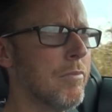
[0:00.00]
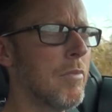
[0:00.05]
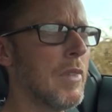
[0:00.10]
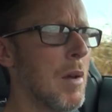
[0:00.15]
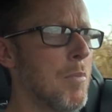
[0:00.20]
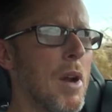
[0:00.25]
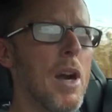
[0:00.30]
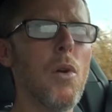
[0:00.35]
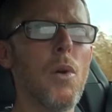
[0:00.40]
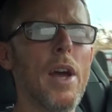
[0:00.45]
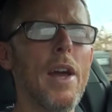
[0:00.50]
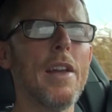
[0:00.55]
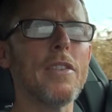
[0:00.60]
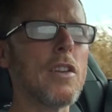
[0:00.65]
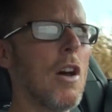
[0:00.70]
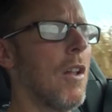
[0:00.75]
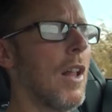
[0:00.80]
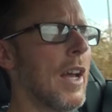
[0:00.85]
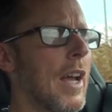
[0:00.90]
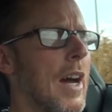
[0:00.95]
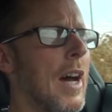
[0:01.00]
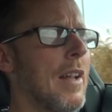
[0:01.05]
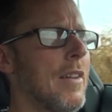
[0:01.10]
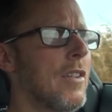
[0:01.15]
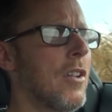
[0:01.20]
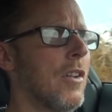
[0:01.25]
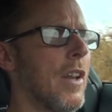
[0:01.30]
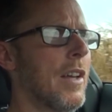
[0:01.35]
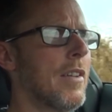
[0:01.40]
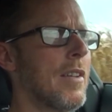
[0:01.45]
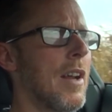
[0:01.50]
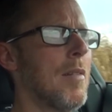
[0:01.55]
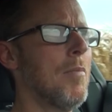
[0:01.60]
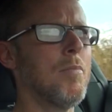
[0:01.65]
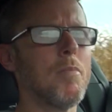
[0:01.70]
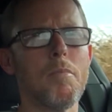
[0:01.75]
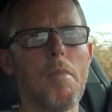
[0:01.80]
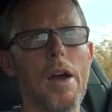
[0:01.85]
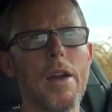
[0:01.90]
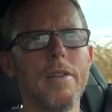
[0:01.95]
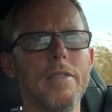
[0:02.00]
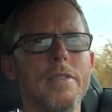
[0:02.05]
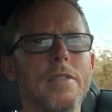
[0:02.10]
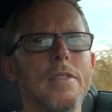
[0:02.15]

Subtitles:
But anyway, that's all I got. Till next time, bye.